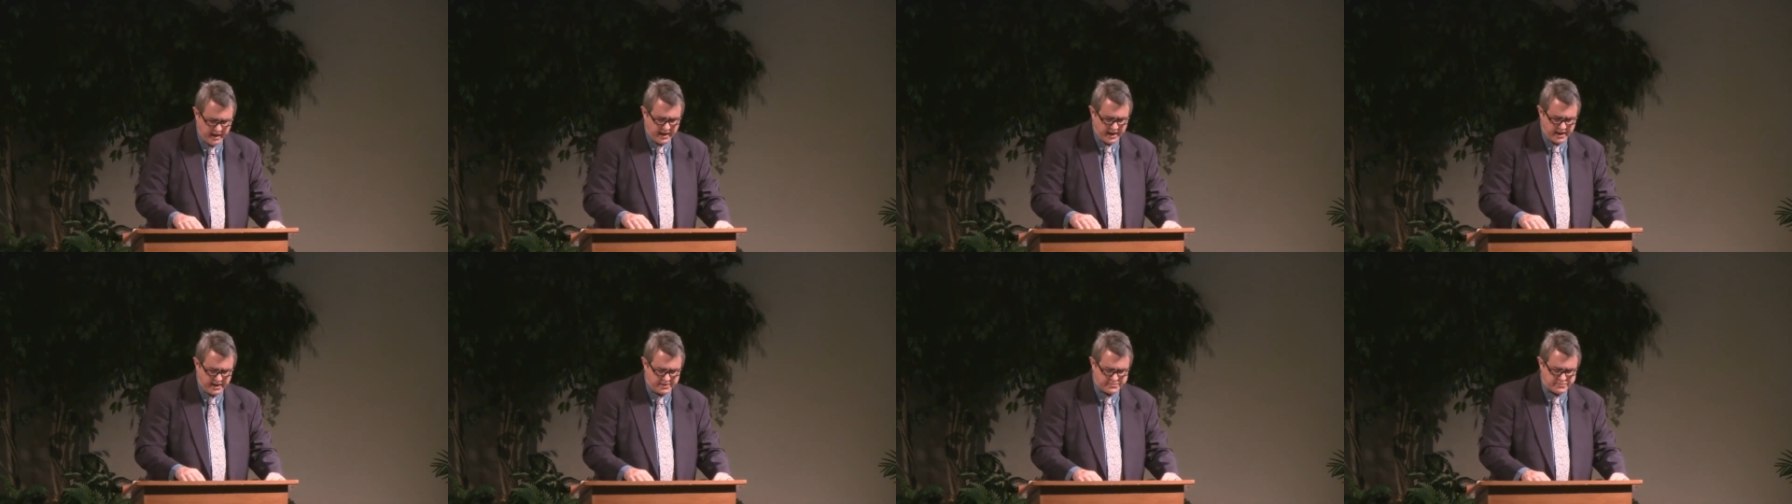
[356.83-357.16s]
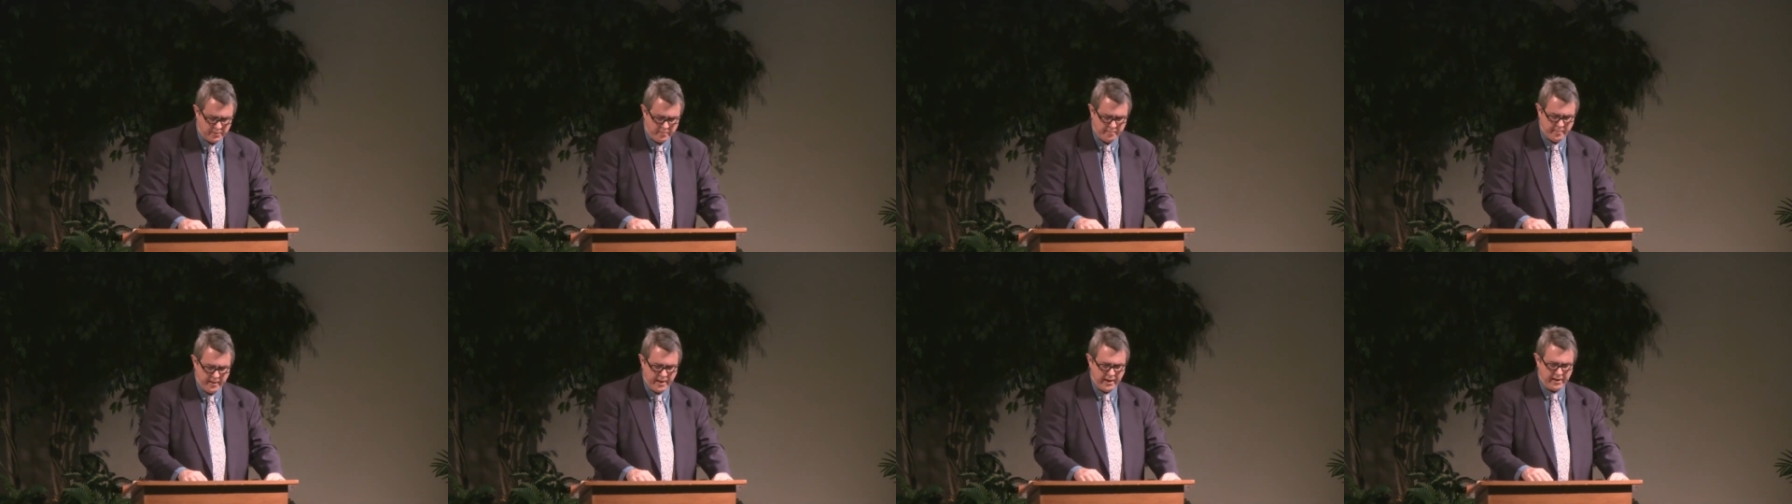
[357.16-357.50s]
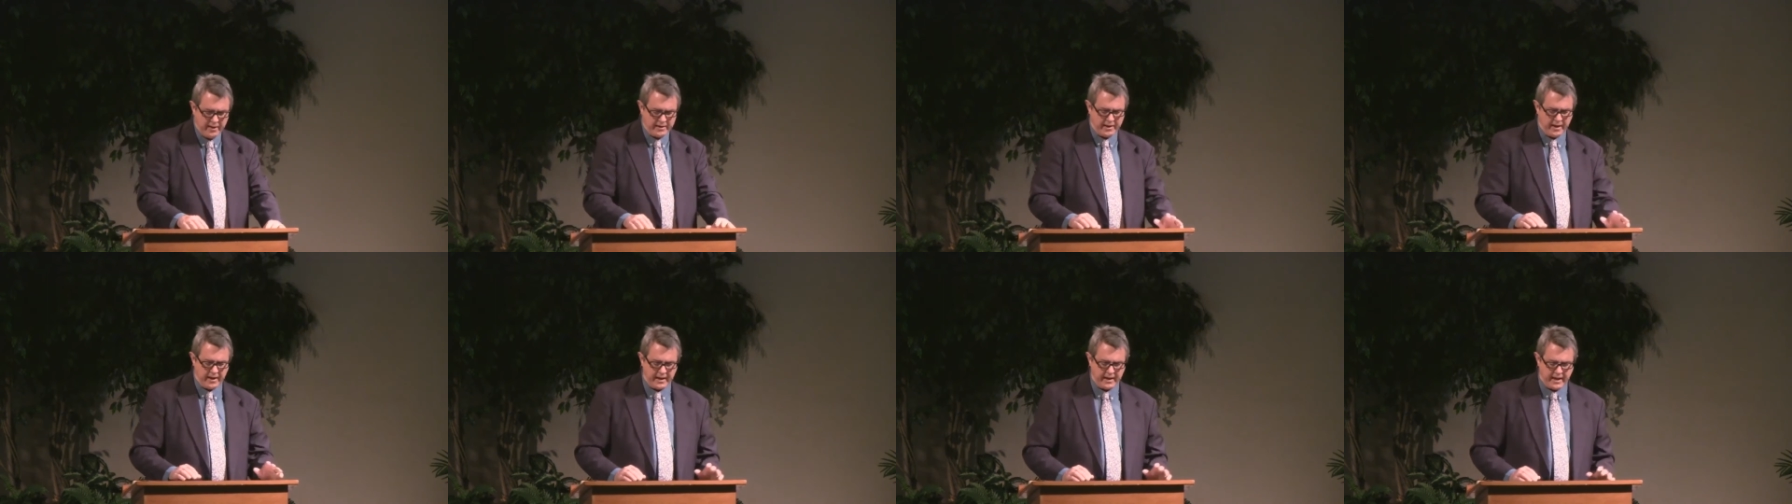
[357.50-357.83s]
is
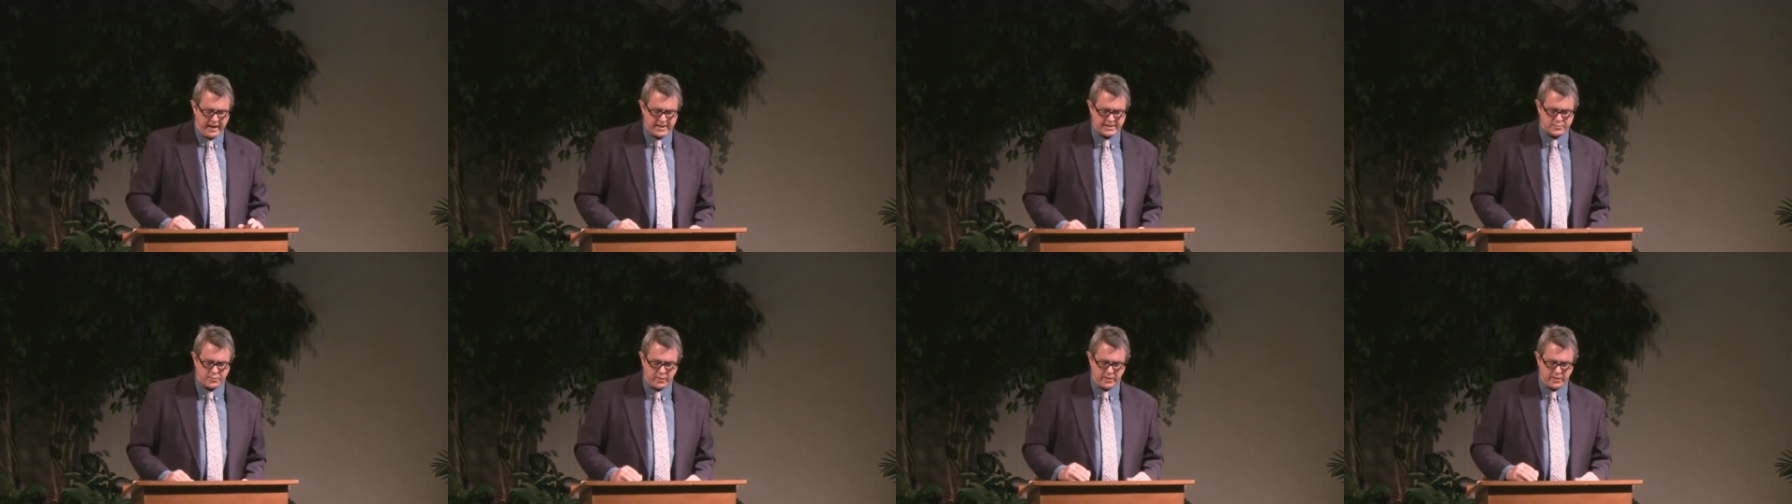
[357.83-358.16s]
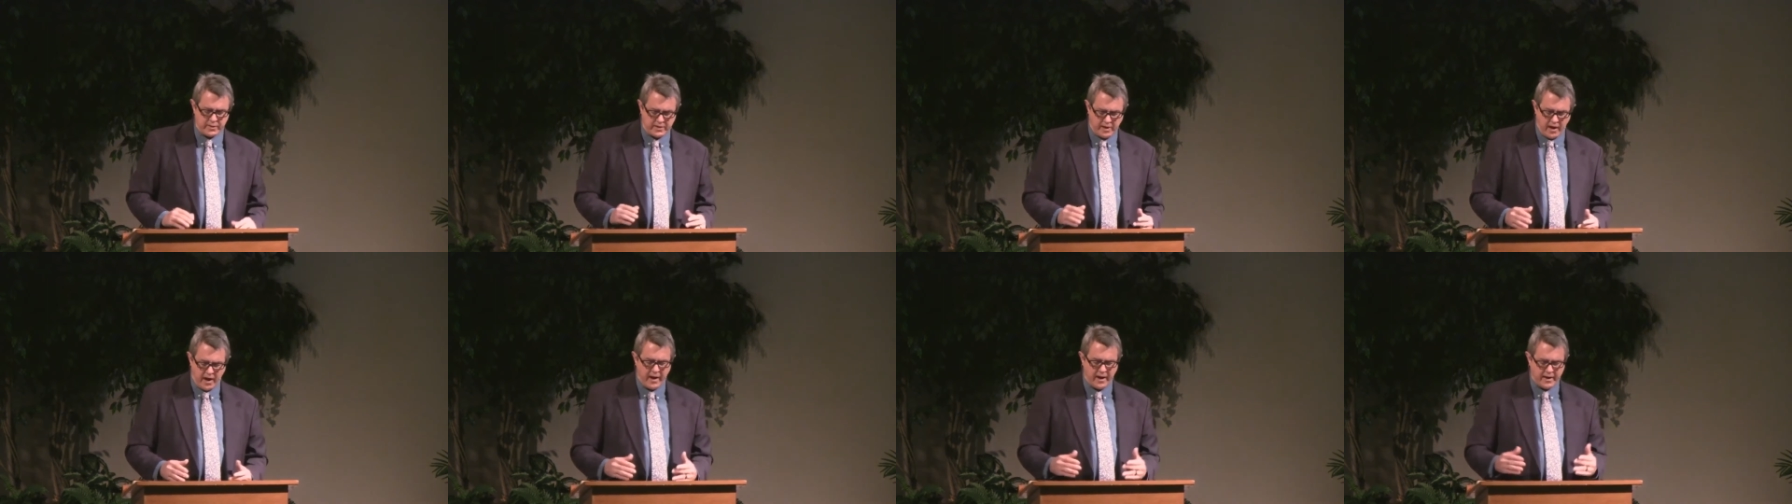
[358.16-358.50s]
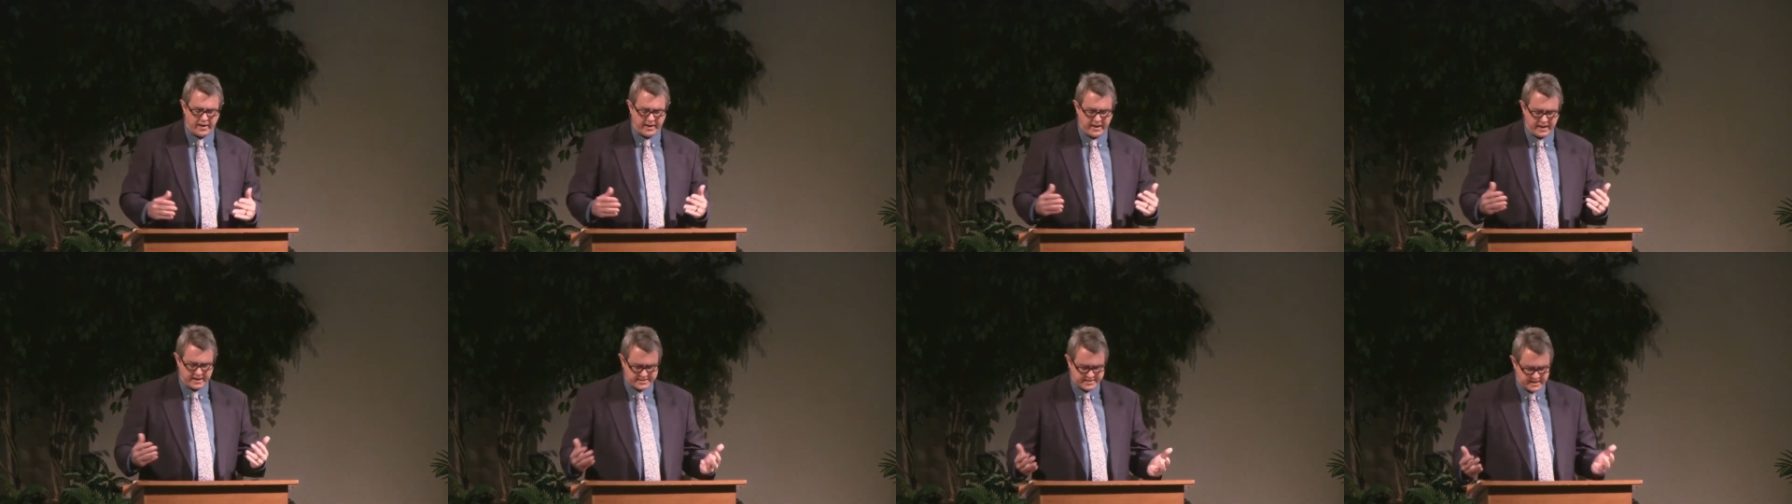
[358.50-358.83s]
rebelling against what God
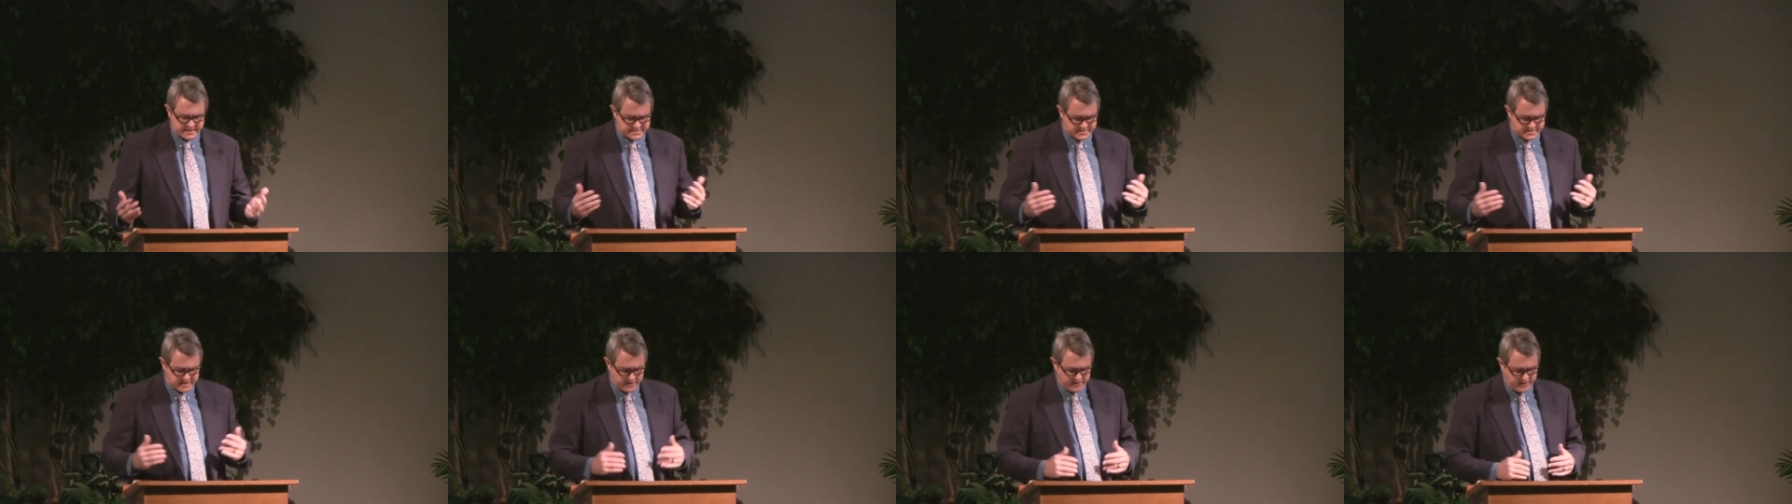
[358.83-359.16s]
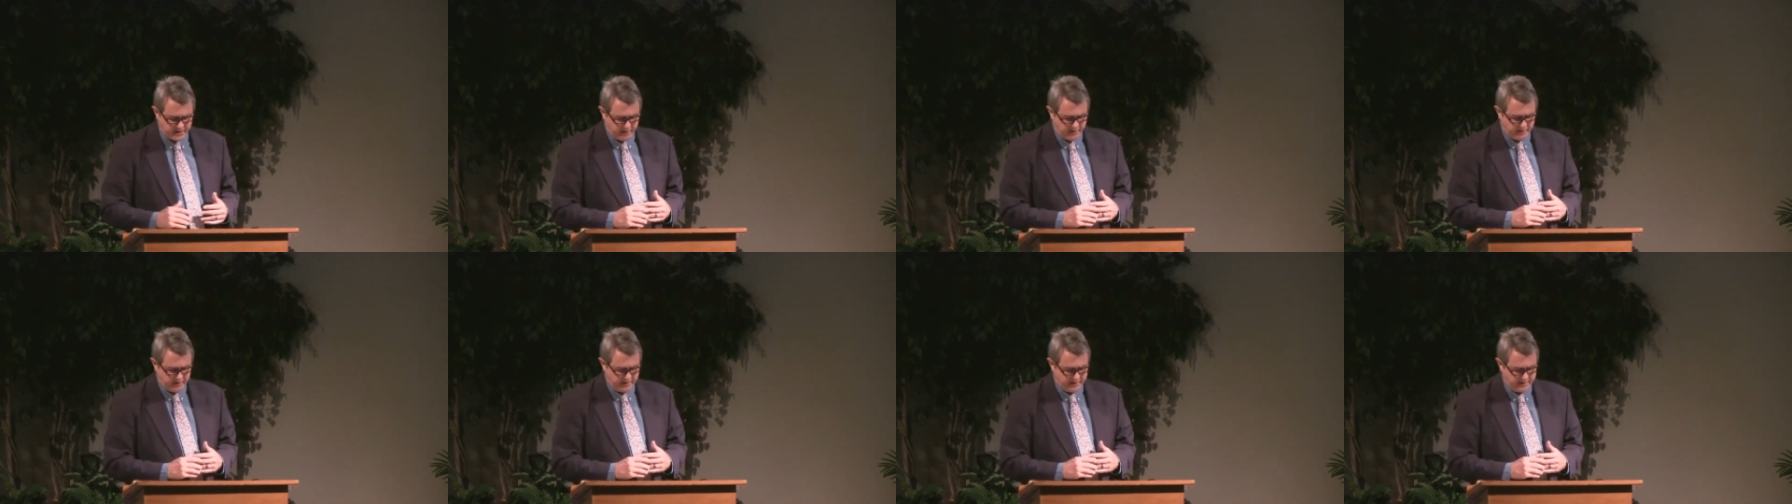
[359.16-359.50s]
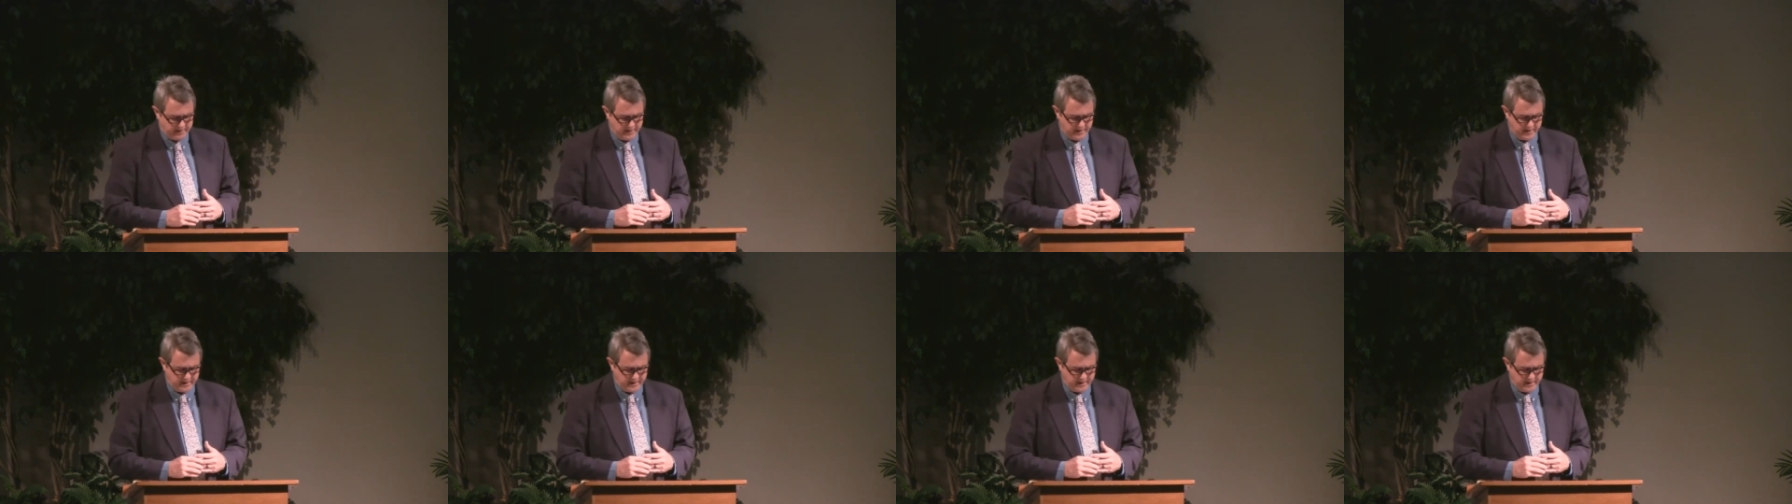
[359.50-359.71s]
has instituted,